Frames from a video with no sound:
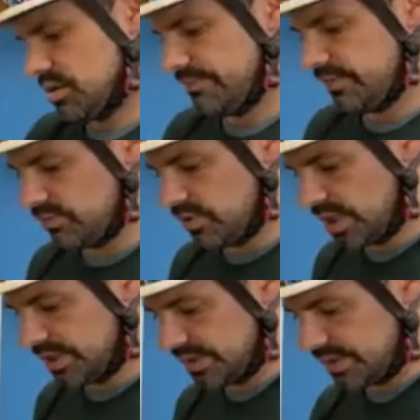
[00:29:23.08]
if you look
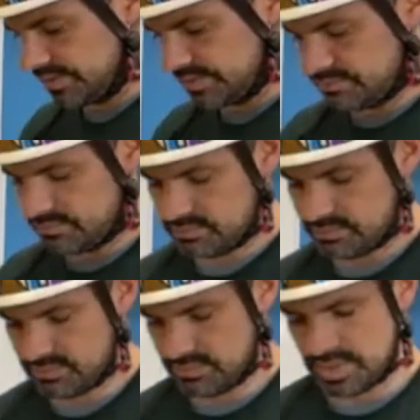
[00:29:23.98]
at these,
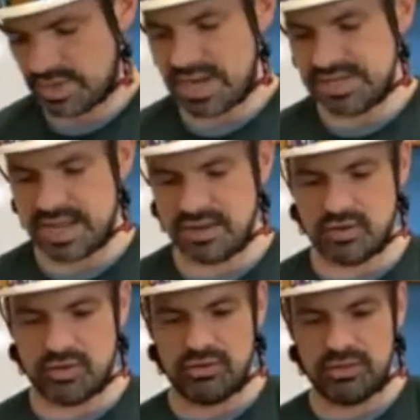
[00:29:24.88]
they're
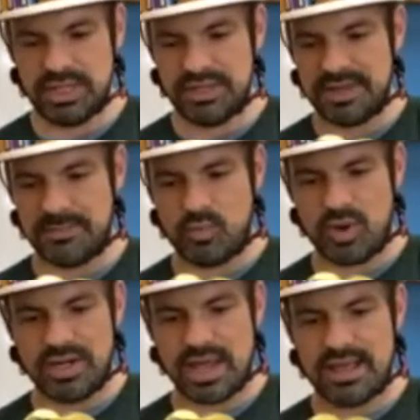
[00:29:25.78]
identical, except
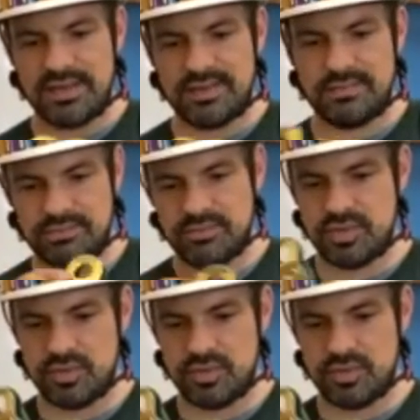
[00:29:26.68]
one has two